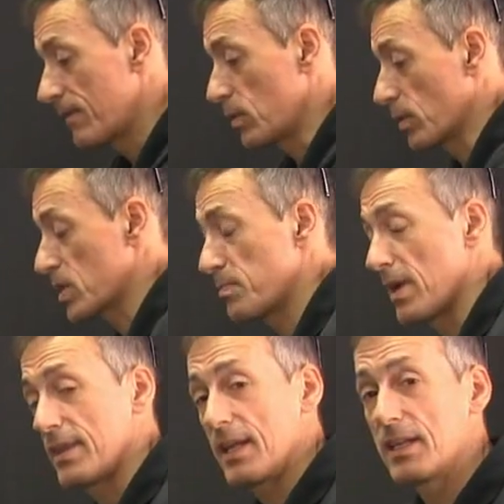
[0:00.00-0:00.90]
If you want to
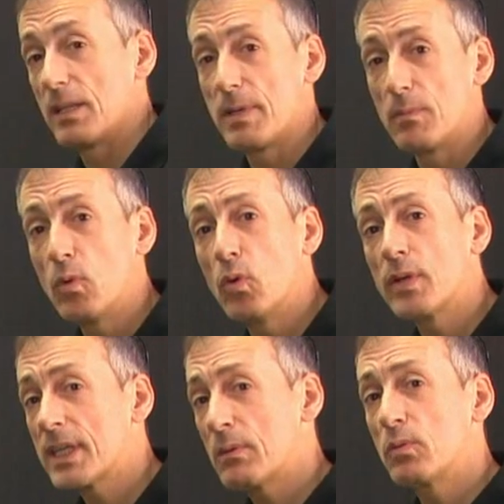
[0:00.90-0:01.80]
spend that little bit
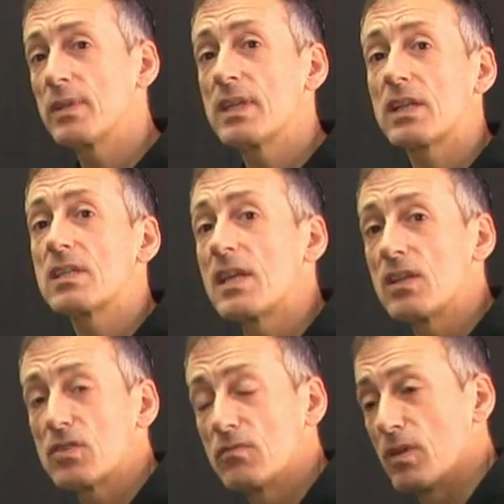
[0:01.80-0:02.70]
more, get one with the
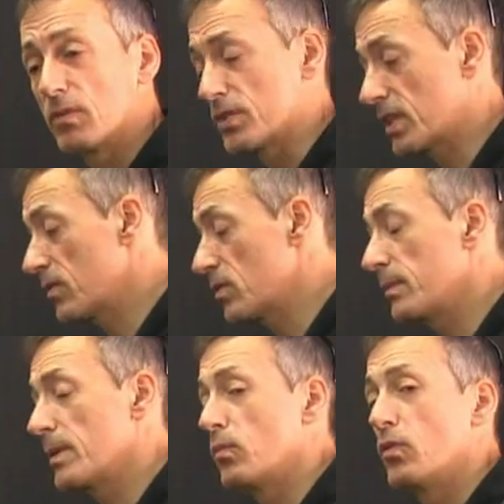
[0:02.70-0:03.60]
extension rollers that gives you a
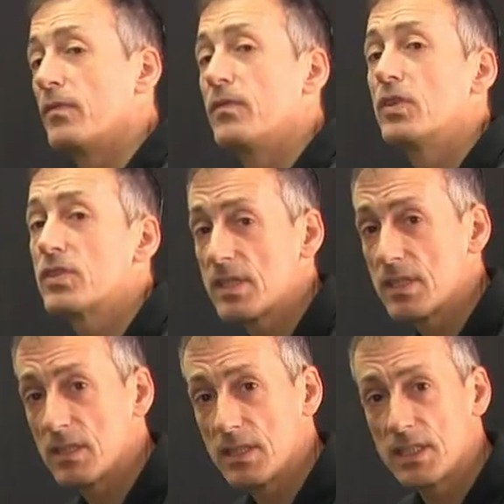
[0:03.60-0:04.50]
little bit more
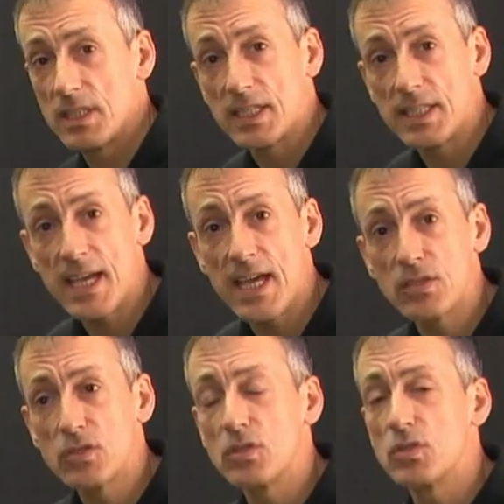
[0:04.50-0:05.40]
versatility
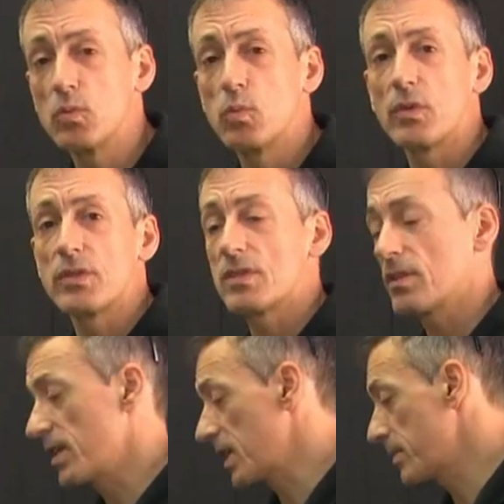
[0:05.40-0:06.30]
again, should you want
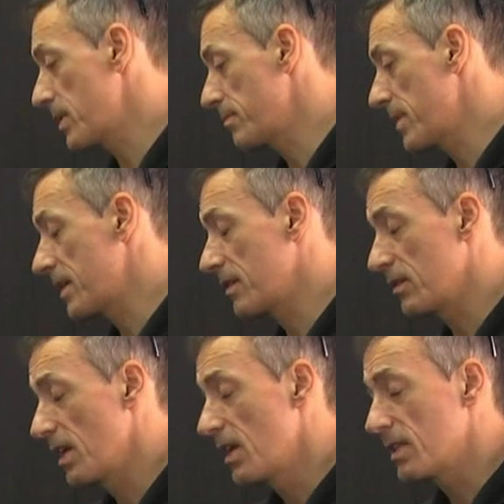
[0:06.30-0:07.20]
to think about
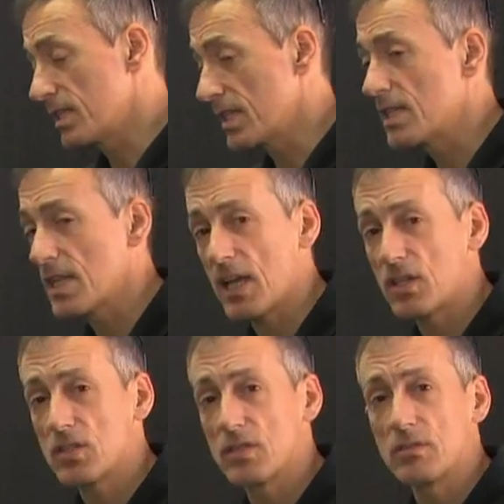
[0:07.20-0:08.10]
making
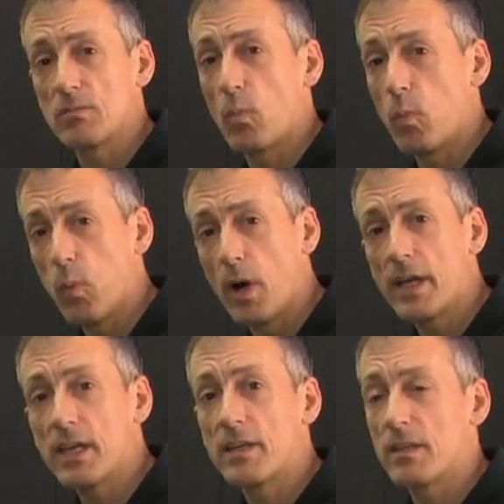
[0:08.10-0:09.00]
D-section
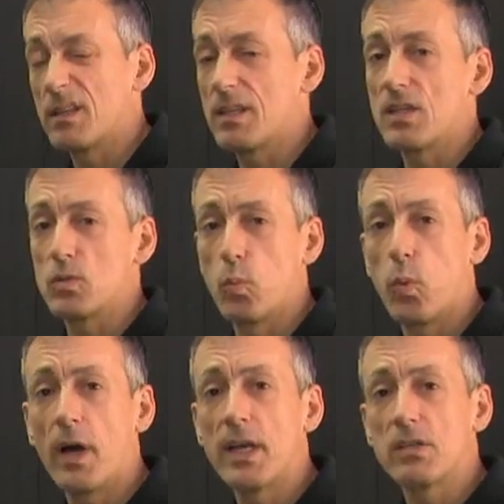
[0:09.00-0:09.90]
wire that is
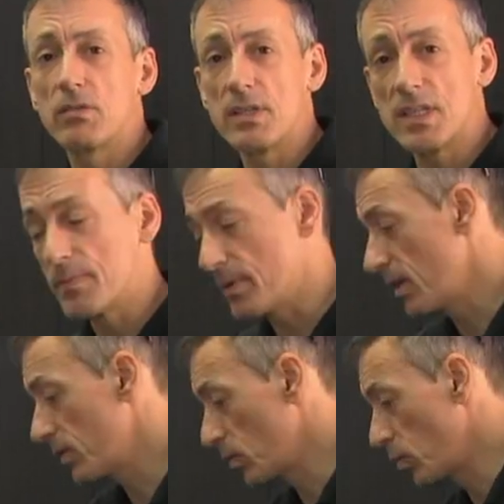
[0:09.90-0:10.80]
wider and deeper
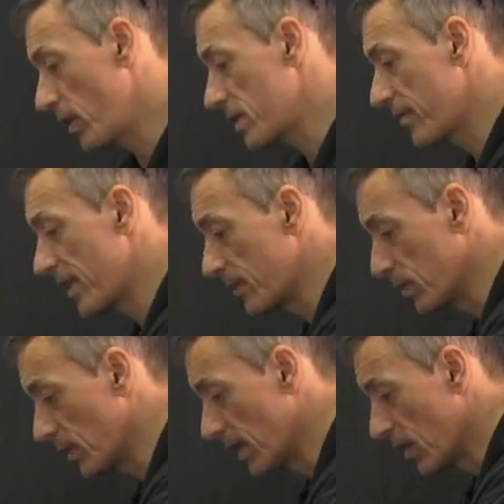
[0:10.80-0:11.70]
than what is
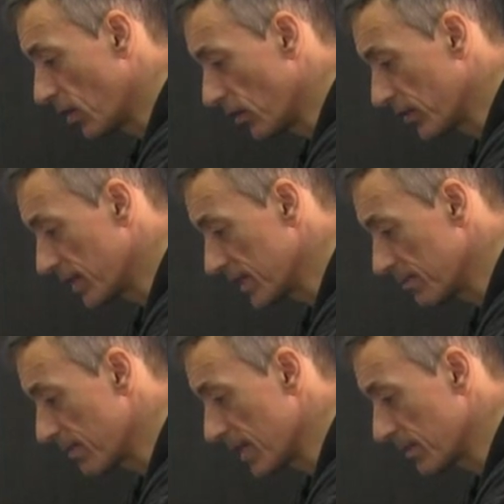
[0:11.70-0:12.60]
available on the
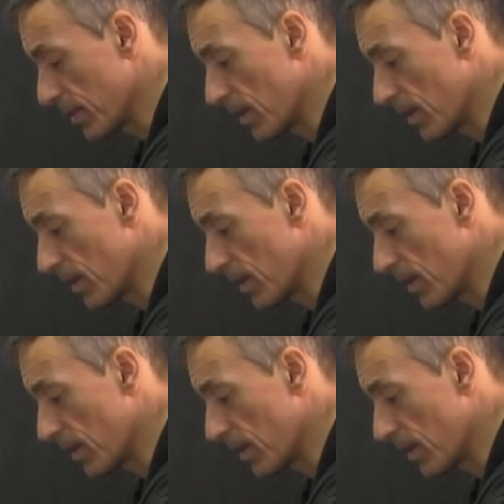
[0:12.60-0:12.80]
main